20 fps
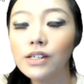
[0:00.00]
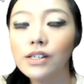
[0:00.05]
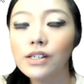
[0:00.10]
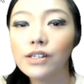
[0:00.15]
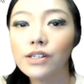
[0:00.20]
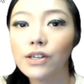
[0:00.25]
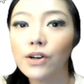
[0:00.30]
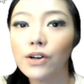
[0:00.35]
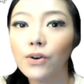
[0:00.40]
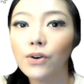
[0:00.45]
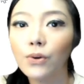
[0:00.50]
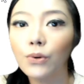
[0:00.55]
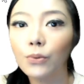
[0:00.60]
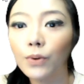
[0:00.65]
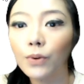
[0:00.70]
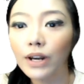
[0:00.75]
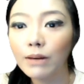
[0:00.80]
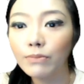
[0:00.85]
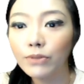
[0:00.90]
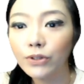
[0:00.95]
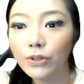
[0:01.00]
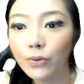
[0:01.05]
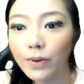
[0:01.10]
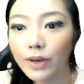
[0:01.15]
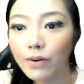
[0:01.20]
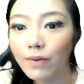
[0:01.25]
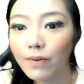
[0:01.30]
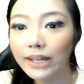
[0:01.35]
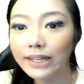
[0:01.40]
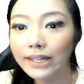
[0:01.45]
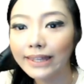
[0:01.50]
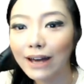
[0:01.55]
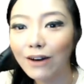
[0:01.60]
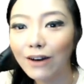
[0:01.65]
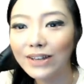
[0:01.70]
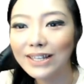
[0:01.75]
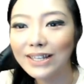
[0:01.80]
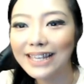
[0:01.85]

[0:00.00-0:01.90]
So what I'm doing right now is